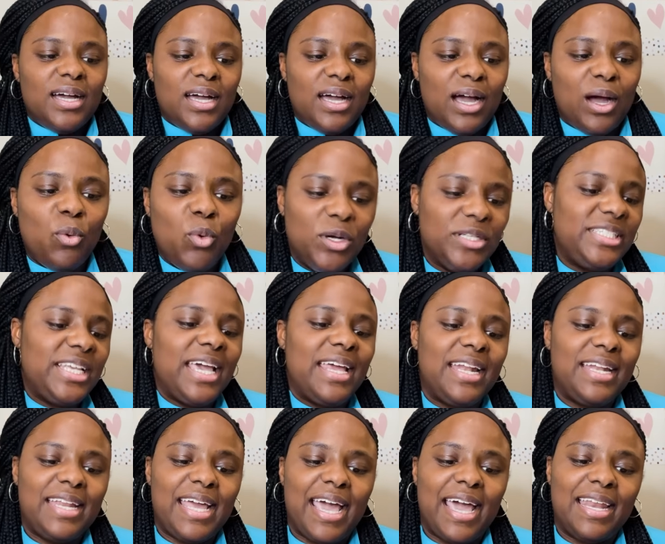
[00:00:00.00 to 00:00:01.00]
I once had
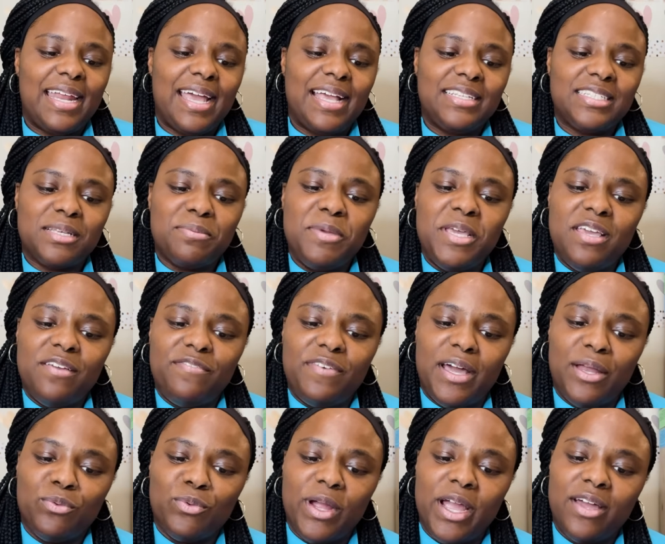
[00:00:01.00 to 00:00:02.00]
a dad ask me if
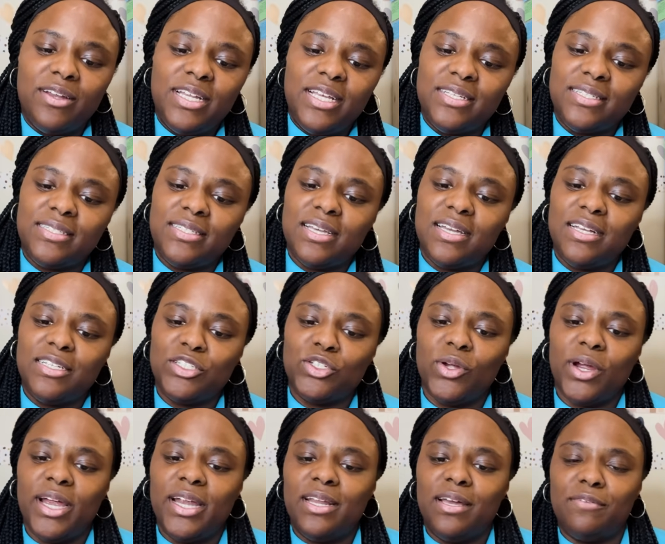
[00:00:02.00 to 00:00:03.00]
I'd round his son's
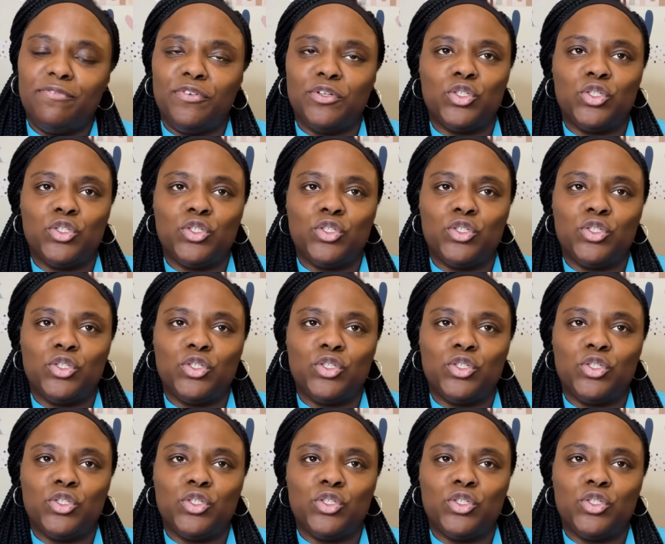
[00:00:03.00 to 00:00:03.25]
grade up for